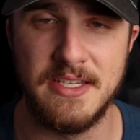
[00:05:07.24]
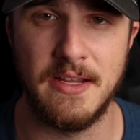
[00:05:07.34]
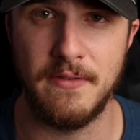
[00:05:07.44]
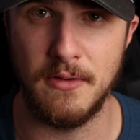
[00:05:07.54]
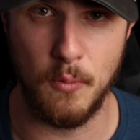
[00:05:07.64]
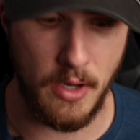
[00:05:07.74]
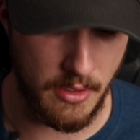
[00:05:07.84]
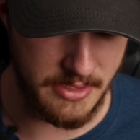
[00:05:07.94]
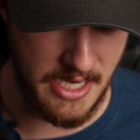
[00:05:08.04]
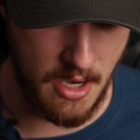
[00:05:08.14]
these ever
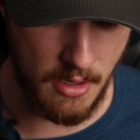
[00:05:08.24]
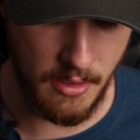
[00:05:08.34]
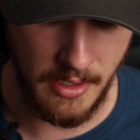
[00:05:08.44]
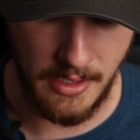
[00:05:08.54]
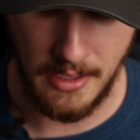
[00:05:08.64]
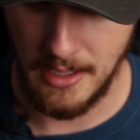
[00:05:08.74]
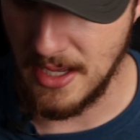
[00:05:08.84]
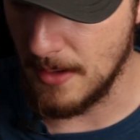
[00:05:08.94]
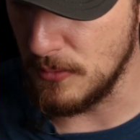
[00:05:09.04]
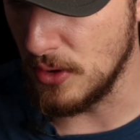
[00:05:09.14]
wear or tear,
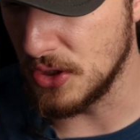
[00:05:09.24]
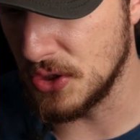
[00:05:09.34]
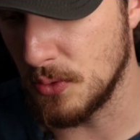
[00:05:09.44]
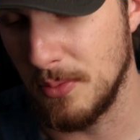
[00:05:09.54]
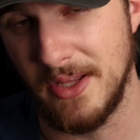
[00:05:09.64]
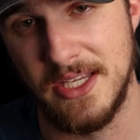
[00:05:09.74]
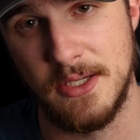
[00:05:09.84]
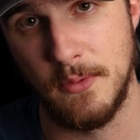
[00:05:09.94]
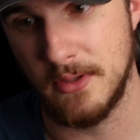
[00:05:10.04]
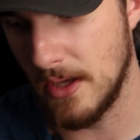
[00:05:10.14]
you can just replace it with